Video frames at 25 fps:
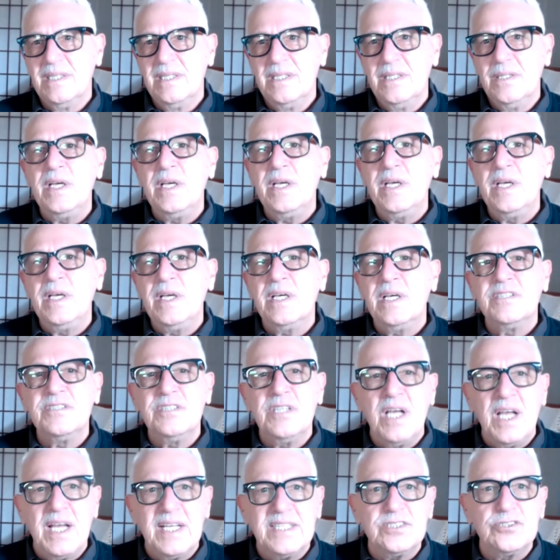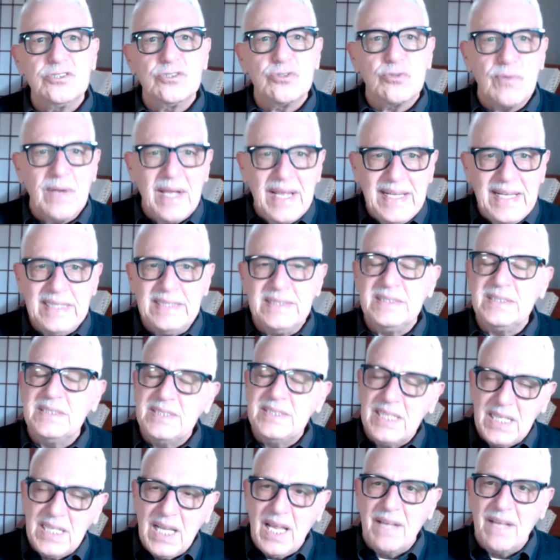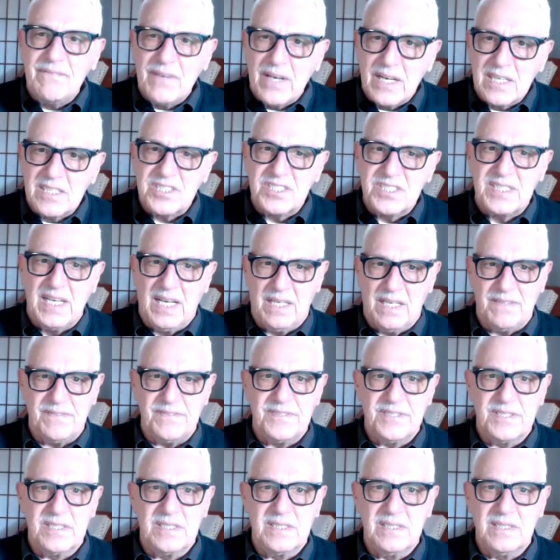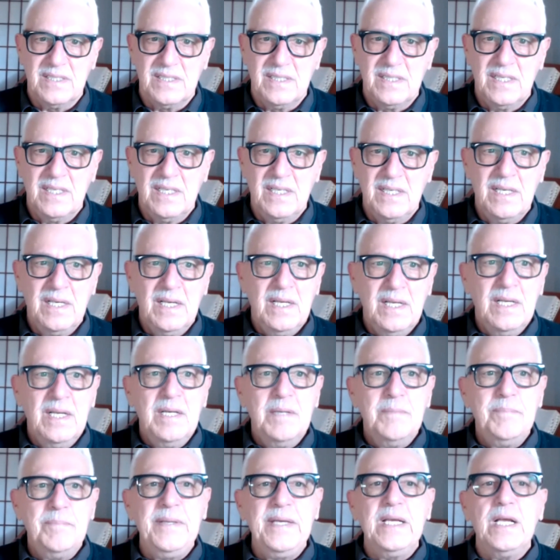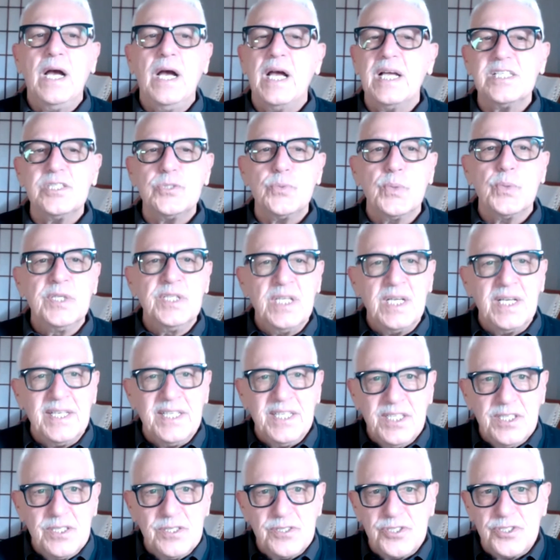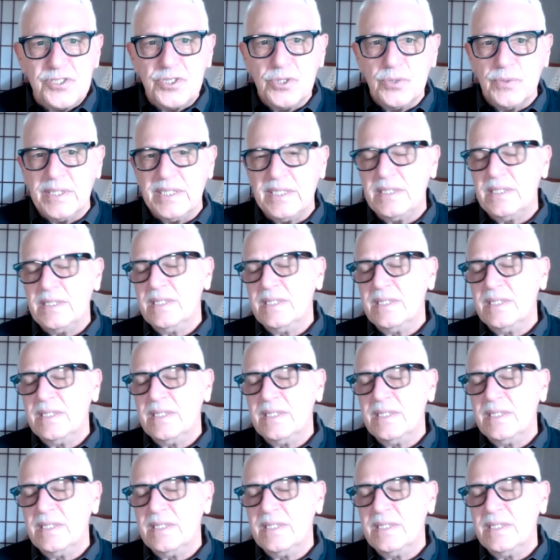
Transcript: We are not trained to love ourselves. Because we're not used to it,